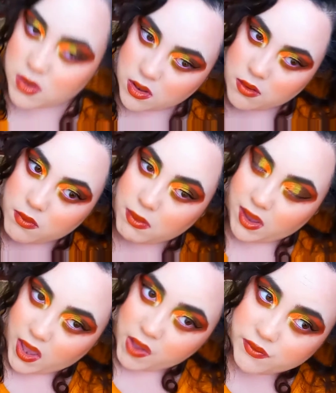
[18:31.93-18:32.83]
Um, we might
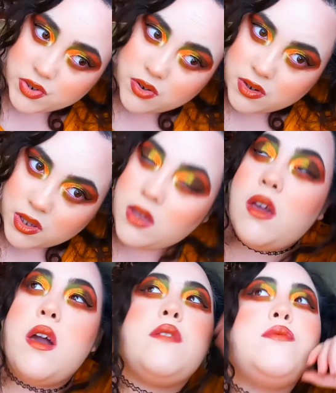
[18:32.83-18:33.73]
have
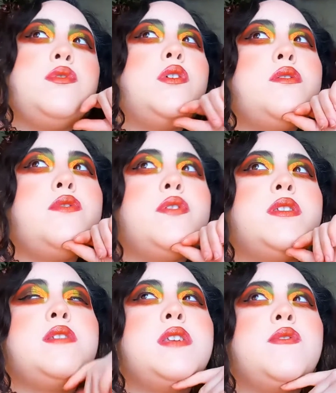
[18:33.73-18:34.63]
turkey. I don't know for
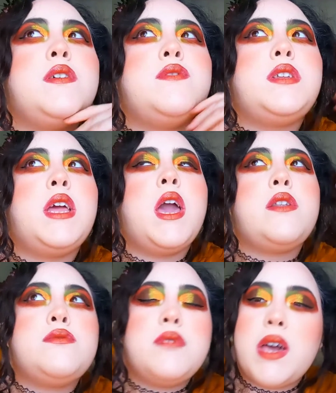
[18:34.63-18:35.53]
Thanksgiving today. I
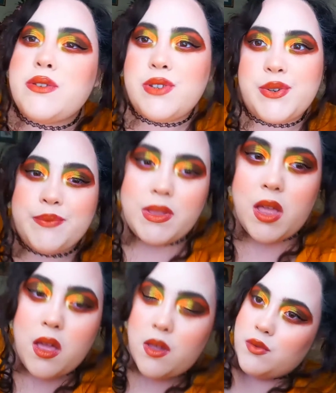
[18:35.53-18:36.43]
don't. I don't know.
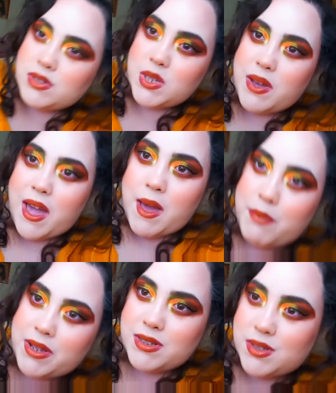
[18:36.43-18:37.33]
We'll see what
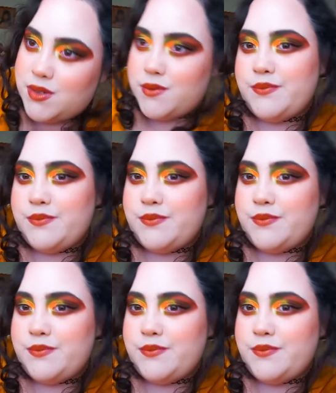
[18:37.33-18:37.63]
happens.